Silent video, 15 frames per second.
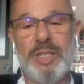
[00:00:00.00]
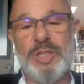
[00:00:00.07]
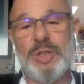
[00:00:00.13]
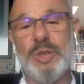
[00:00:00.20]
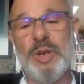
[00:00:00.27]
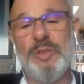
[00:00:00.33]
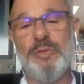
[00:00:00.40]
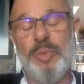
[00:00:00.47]

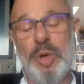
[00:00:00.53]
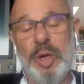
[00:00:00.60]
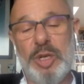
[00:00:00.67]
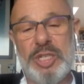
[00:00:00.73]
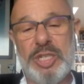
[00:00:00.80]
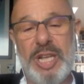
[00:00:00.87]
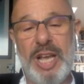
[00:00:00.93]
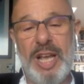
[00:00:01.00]
sort of
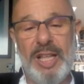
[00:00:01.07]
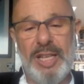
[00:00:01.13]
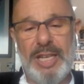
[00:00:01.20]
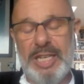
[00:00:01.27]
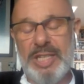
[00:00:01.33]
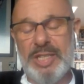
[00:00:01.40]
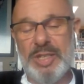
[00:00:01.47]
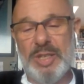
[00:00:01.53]

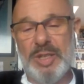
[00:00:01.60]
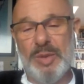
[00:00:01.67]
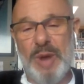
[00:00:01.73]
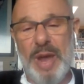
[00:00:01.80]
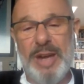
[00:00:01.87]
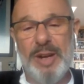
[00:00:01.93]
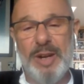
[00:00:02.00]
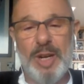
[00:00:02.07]
personalities in the
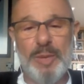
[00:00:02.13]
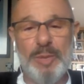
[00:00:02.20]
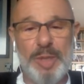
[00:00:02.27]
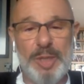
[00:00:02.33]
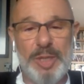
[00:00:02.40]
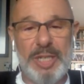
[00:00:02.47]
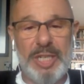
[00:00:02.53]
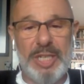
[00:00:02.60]
writer
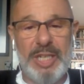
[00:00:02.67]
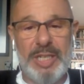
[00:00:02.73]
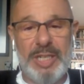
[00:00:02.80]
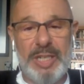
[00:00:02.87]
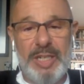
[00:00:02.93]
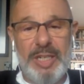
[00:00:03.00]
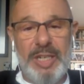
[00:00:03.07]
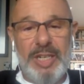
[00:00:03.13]
community,
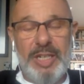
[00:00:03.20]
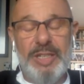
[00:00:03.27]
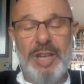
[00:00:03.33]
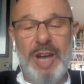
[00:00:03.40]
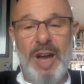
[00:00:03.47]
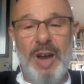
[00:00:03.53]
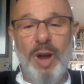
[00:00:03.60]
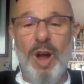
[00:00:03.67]

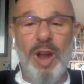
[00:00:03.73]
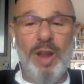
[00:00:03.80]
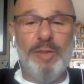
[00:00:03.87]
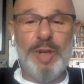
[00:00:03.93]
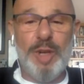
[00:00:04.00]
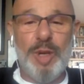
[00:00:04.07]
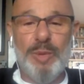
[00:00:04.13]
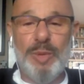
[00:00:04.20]
not all of
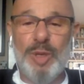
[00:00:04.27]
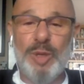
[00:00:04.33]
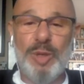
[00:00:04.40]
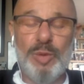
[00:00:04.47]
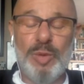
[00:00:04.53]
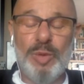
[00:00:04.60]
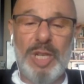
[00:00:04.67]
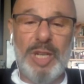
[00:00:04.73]
whom you
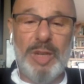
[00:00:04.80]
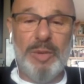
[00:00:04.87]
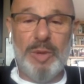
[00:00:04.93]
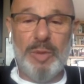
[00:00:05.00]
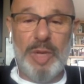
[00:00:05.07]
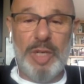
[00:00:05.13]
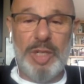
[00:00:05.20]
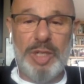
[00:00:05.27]
really would
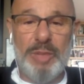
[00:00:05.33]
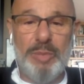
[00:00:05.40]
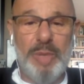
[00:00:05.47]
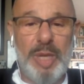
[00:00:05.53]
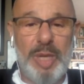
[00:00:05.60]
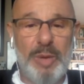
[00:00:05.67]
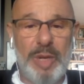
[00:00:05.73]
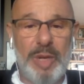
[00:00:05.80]
wish to
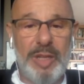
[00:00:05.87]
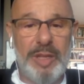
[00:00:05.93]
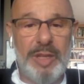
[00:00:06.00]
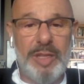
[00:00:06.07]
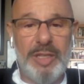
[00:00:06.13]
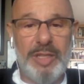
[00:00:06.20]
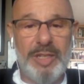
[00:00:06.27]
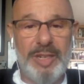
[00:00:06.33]
be with.
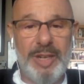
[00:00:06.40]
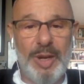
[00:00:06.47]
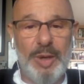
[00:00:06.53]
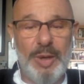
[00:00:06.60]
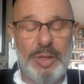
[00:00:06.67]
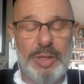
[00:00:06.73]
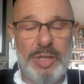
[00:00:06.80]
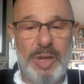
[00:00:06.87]

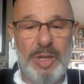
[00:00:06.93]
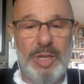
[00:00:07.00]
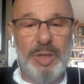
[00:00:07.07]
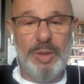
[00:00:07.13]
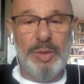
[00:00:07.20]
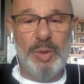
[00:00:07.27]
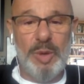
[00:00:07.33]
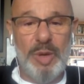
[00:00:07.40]
So
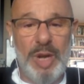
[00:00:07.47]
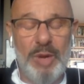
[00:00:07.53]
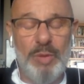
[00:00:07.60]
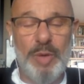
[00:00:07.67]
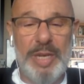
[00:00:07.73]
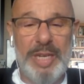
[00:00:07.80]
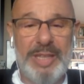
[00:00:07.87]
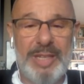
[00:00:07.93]
you want to
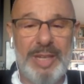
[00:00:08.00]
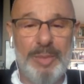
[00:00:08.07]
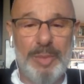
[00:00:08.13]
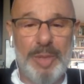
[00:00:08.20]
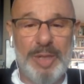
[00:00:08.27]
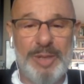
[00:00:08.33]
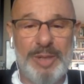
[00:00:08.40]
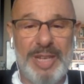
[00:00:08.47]
read them,
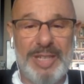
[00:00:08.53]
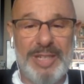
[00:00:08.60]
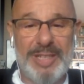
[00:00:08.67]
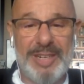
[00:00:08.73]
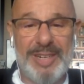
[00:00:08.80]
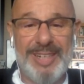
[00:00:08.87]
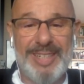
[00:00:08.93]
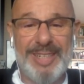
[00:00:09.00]
but you
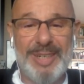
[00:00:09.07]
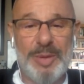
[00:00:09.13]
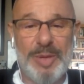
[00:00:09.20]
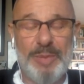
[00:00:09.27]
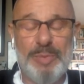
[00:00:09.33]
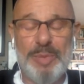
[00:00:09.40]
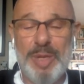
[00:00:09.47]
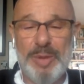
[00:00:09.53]
necessarily don't want
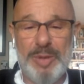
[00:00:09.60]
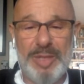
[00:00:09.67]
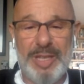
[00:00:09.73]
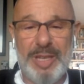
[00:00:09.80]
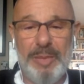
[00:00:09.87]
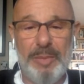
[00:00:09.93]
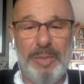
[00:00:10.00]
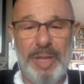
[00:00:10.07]
to be with
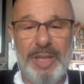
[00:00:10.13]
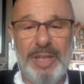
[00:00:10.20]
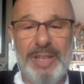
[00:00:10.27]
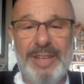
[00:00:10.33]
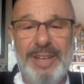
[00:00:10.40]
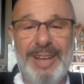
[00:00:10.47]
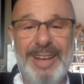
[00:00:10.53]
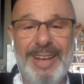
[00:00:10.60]
them.
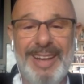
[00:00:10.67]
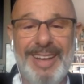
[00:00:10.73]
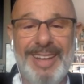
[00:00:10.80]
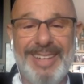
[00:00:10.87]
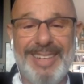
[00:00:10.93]
And